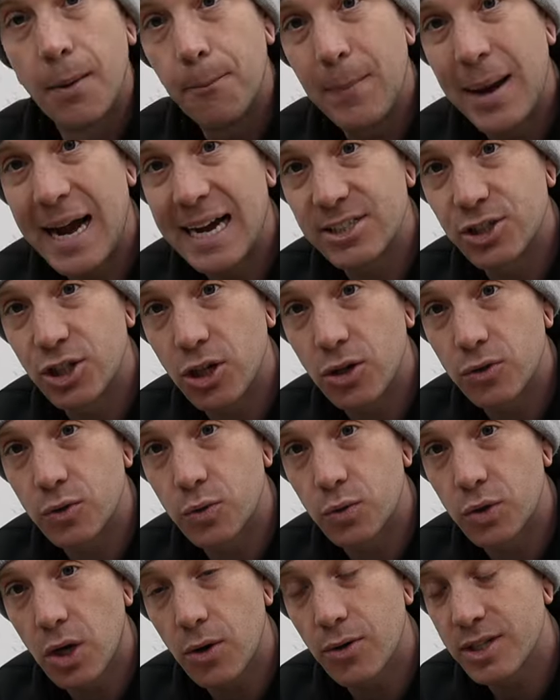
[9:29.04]
Matt Jones
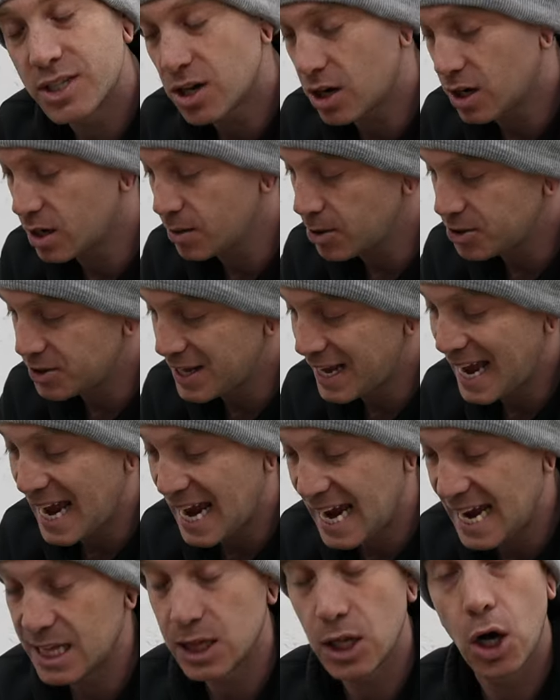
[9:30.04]
was always talking about the
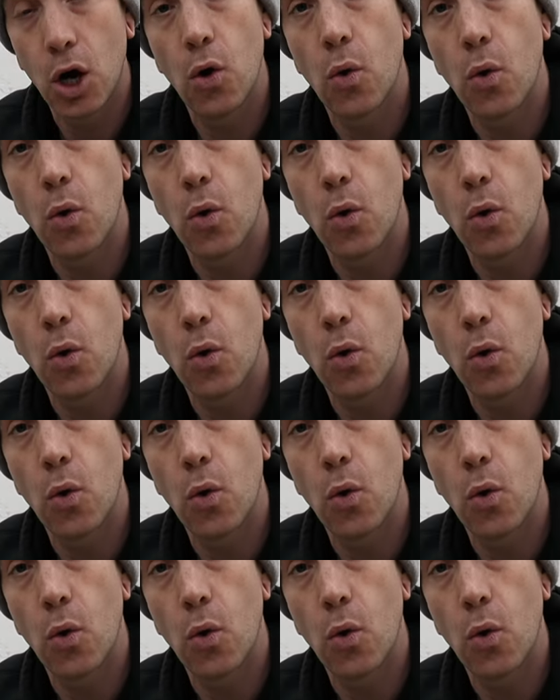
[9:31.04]
Halo